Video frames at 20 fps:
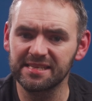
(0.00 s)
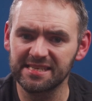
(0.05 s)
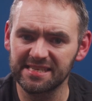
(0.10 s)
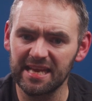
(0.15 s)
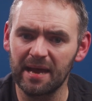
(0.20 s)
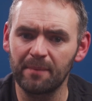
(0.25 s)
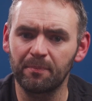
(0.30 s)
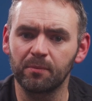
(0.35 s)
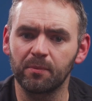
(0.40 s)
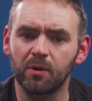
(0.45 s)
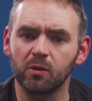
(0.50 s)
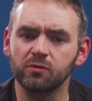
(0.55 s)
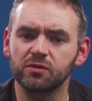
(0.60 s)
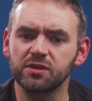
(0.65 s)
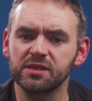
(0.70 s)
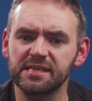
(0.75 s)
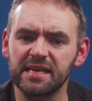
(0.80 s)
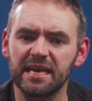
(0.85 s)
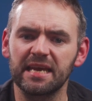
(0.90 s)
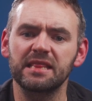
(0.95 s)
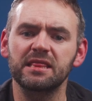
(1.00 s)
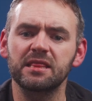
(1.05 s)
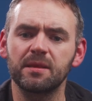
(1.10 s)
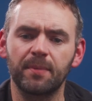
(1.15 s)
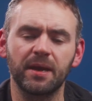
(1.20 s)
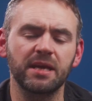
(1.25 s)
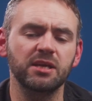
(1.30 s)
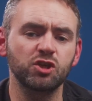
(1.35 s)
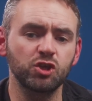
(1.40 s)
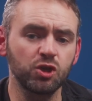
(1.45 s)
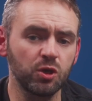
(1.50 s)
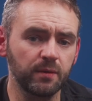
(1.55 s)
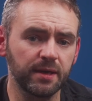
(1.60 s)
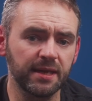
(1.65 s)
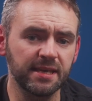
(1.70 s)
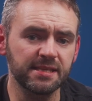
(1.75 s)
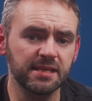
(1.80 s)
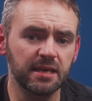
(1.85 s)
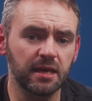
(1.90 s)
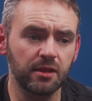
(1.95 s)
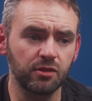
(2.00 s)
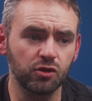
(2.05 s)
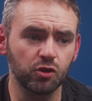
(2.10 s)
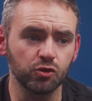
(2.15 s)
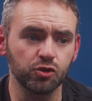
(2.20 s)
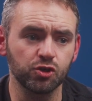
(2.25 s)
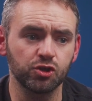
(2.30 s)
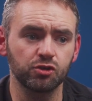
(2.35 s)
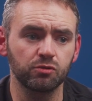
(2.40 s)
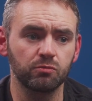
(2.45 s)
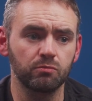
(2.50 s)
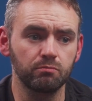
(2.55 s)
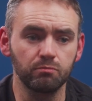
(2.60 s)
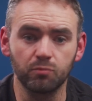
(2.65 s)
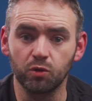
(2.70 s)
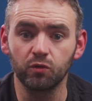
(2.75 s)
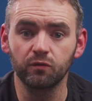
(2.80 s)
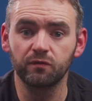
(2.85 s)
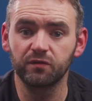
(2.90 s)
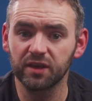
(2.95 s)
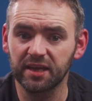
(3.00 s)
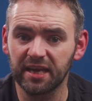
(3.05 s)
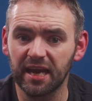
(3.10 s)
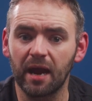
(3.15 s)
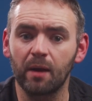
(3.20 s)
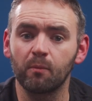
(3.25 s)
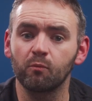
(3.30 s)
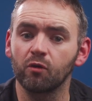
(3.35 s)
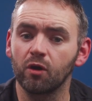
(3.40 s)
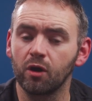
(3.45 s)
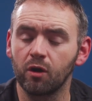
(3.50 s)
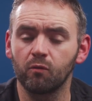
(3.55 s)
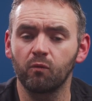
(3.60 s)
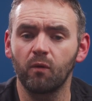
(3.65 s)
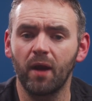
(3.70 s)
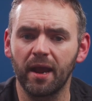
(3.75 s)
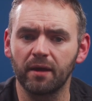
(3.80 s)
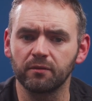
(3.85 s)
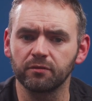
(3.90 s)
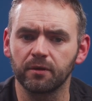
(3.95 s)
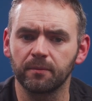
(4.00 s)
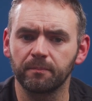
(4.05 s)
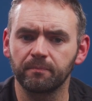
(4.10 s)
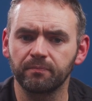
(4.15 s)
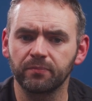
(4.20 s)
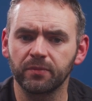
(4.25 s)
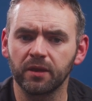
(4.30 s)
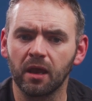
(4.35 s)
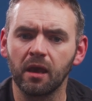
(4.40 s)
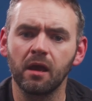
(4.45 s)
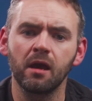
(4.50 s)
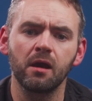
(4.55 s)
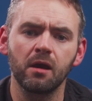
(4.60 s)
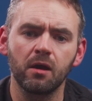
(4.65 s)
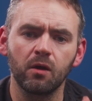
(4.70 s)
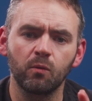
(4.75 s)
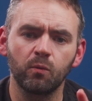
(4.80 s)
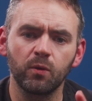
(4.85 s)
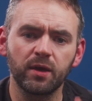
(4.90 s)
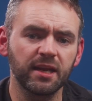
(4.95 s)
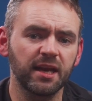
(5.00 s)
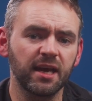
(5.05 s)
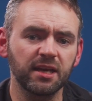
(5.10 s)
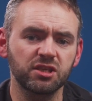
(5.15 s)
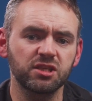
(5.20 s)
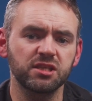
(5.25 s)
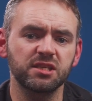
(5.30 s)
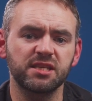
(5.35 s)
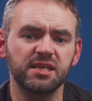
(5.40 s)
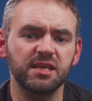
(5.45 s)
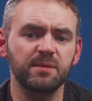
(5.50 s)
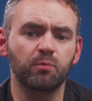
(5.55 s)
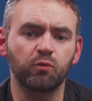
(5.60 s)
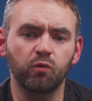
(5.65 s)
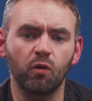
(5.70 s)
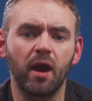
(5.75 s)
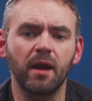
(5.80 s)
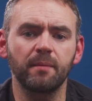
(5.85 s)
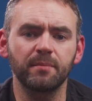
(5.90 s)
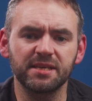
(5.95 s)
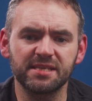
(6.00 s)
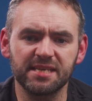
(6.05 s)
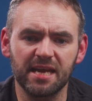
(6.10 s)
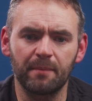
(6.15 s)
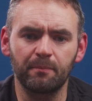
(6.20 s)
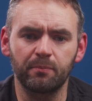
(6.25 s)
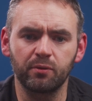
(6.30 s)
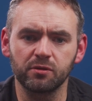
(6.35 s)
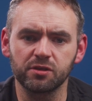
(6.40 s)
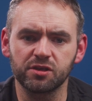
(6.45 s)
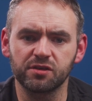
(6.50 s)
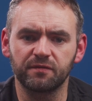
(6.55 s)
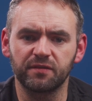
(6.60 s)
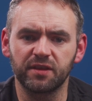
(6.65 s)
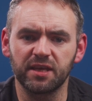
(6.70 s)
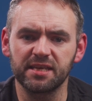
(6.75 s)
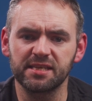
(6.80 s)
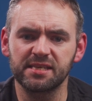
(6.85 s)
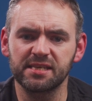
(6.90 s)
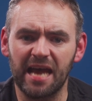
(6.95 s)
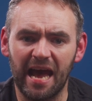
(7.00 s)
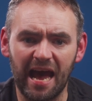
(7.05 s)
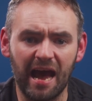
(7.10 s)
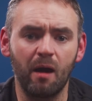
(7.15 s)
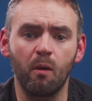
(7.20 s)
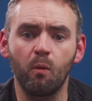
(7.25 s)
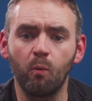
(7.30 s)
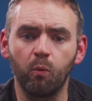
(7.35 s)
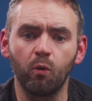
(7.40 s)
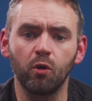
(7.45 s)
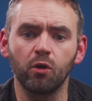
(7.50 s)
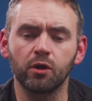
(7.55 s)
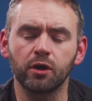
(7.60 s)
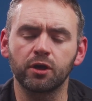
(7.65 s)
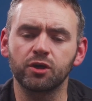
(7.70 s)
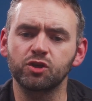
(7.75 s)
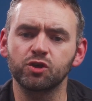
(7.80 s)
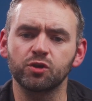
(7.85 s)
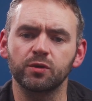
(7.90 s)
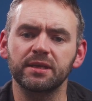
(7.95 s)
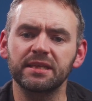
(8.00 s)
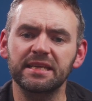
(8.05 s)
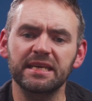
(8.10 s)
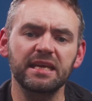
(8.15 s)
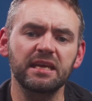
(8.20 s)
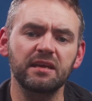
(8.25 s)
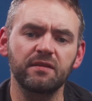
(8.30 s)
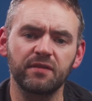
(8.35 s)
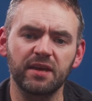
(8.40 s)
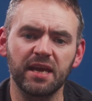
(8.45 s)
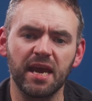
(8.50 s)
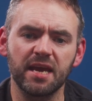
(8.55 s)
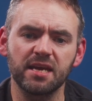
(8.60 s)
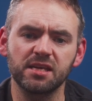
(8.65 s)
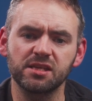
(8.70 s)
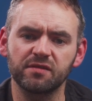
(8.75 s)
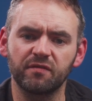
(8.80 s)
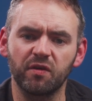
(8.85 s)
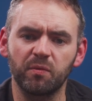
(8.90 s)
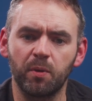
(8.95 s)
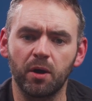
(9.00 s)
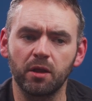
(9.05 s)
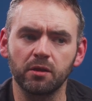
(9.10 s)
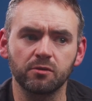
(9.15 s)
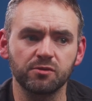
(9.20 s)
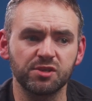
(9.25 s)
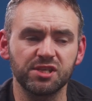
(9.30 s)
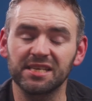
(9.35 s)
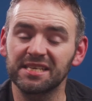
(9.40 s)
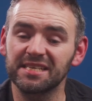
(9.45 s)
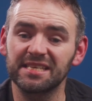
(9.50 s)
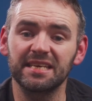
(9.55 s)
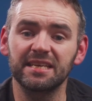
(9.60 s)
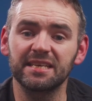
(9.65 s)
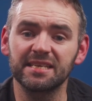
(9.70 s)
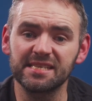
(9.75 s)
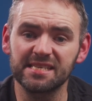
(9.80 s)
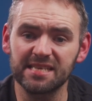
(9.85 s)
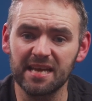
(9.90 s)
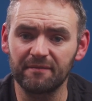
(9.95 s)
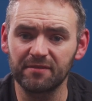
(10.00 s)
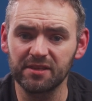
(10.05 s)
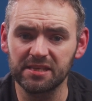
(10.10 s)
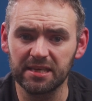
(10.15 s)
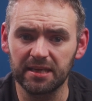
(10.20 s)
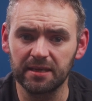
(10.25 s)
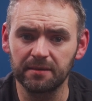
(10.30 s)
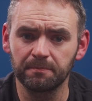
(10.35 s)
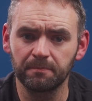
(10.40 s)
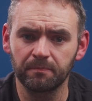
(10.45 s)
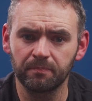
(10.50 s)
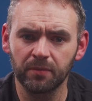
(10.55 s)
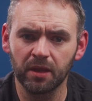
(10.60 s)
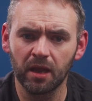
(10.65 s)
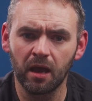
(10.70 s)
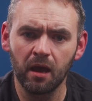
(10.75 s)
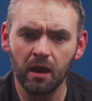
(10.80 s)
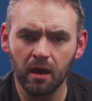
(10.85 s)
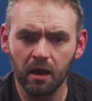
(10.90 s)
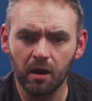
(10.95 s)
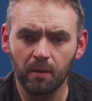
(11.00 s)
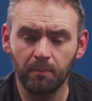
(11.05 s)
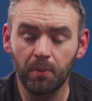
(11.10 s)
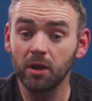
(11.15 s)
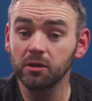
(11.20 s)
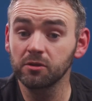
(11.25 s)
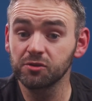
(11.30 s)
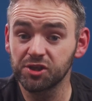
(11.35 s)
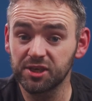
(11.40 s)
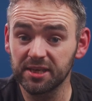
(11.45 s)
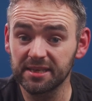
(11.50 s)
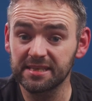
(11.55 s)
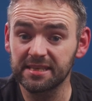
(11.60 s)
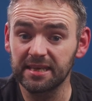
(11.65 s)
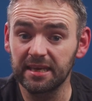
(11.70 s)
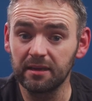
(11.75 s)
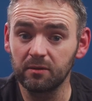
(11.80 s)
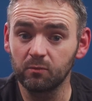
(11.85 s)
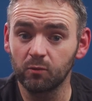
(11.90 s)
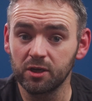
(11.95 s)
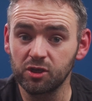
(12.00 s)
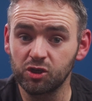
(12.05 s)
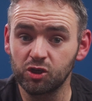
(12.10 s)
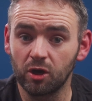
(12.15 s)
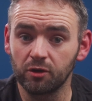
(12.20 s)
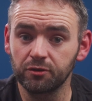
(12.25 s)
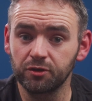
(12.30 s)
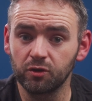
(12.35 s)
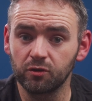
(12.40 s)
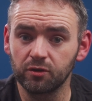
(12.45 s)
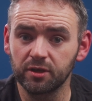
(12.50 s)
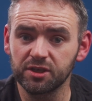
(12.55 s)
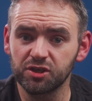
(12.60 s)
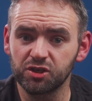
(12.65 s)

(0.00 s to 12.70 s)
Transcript: the stepper motors in the base unit and thus move the camera around. We can actually see prime examples of this at work during the E V As of Apollo sixteen and seventeen. Apollo sixteen, when John Young